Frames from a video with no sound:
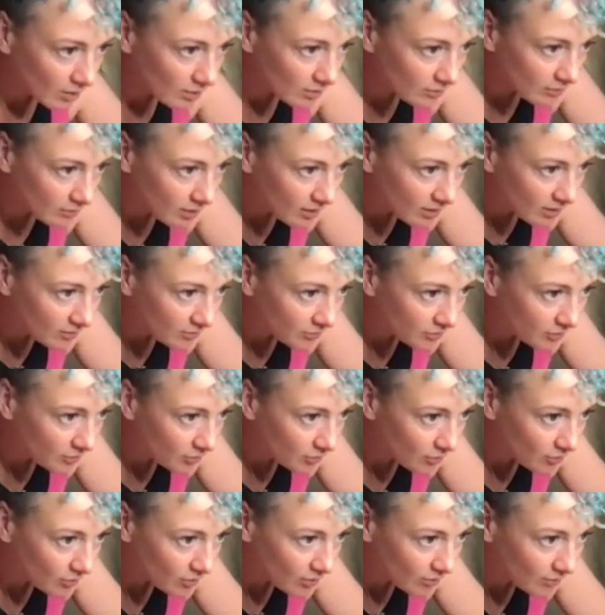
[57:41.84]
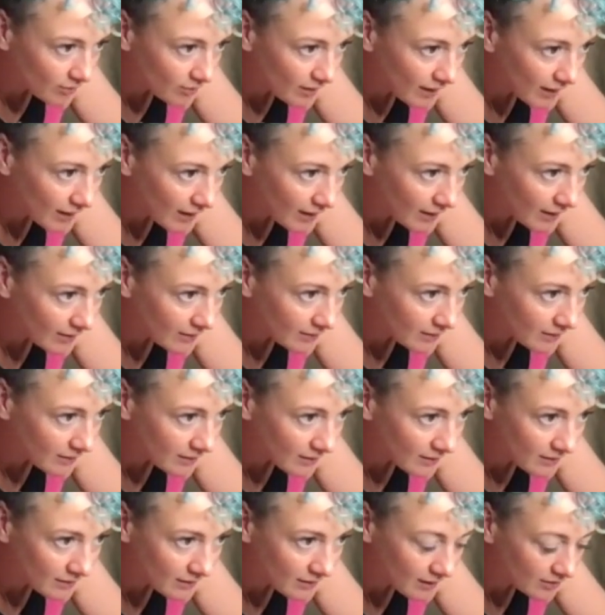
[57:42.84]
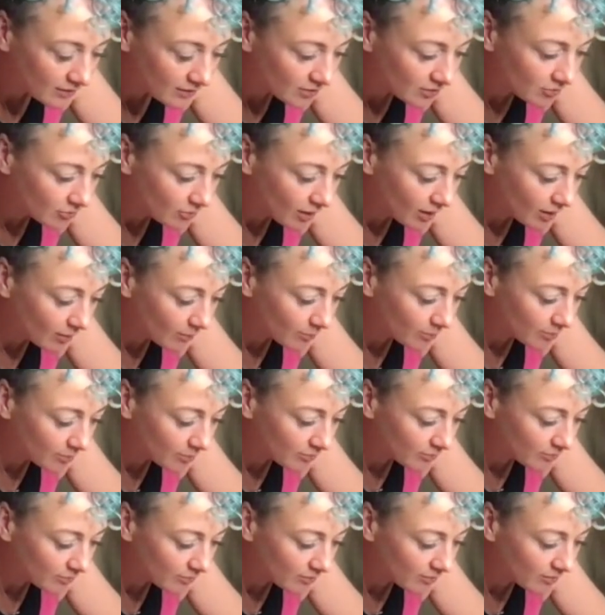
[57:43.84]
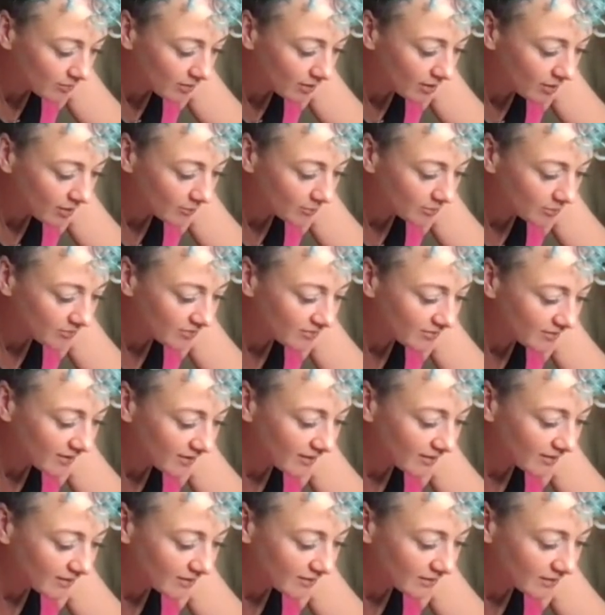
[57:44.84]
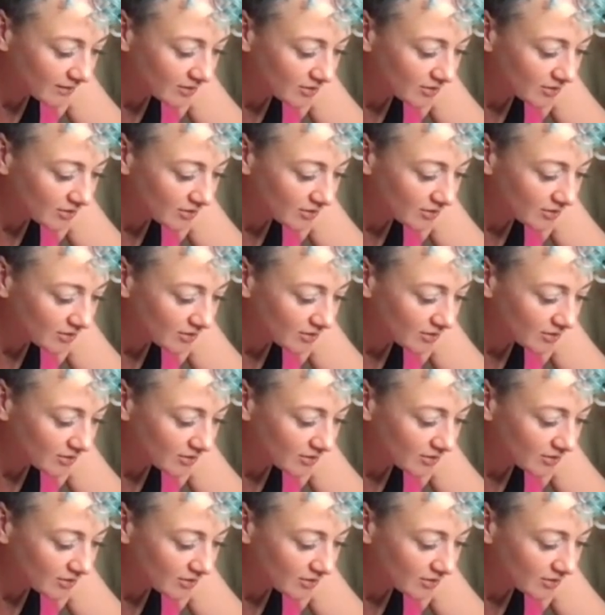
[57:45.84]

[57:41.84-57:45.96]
Are you guys all okay? Are you up to date?